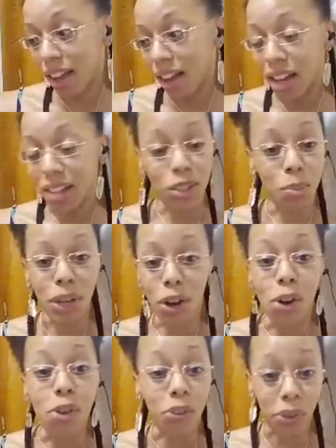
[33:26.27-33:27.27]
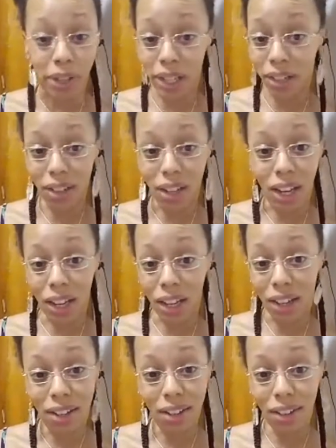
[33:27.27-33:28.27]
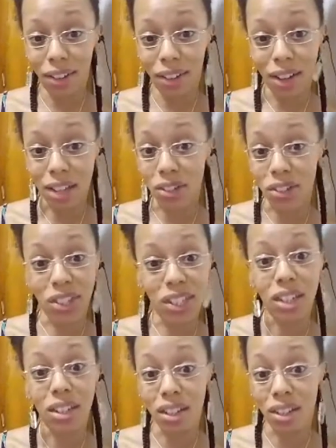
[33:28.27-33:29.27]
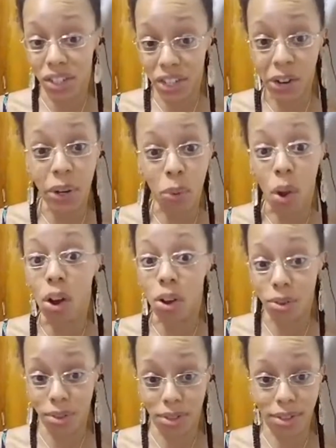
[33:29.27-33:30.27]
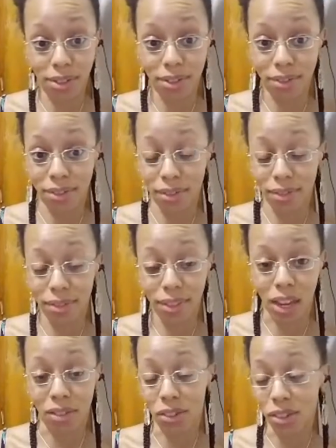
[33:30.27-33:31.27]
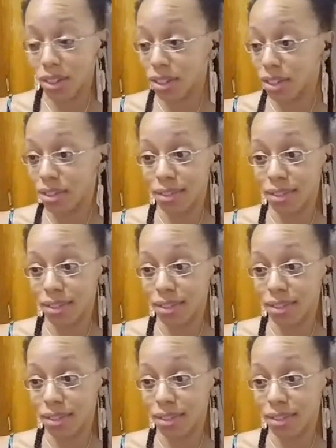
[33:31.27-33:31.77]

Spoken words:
I just be over it. Like, I just sit and stare at walls and just